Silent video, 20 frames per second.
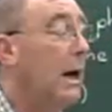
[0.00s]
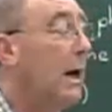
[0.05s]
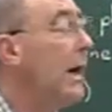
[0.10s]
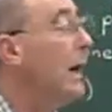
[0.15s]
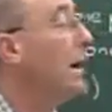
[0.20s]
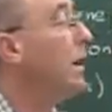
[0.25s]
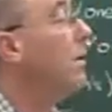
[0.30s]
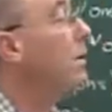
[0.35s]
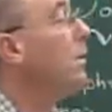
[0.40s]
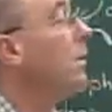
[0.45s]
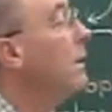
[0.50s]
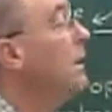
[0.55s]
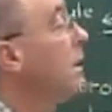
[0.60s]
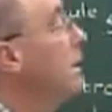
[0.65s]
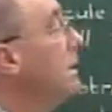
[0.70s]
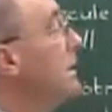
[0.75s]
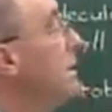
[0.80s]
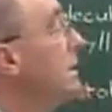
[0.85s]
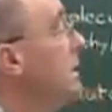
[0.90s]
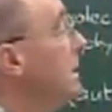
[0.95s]
how
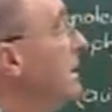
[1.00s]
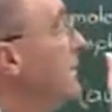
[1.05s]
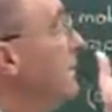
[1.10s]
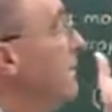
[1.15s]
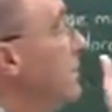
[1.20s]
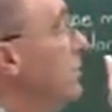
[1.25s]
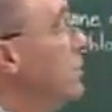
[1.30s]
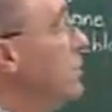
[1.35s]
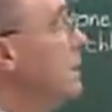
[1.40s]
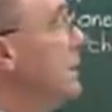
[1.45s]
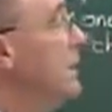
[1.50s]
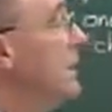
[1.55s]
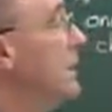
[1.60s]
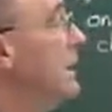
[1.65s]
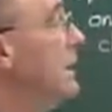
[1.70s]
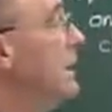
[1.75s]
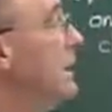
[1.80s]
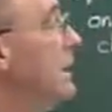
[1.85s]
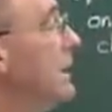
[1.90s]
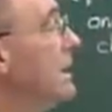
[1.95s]
this evolution
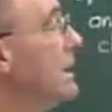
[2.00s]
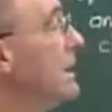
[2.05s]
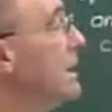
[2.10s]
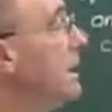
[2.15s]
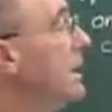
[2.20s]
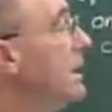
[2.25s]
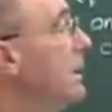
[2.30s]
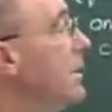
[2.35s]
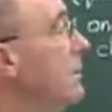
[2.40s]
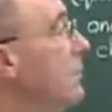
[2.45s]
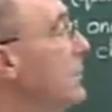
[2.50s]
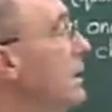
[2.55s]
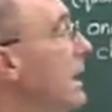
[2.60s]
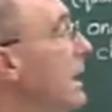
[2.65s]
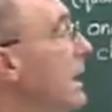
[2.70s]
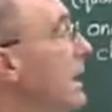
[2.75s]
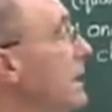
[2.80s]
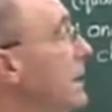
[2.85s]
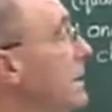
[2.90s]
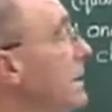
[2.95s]
is taking
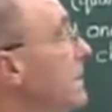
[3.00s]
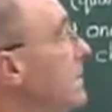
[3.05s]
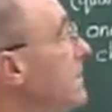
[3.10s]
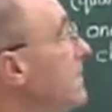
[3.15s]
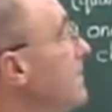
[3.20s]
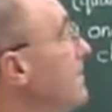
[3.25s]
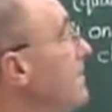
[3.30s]
place.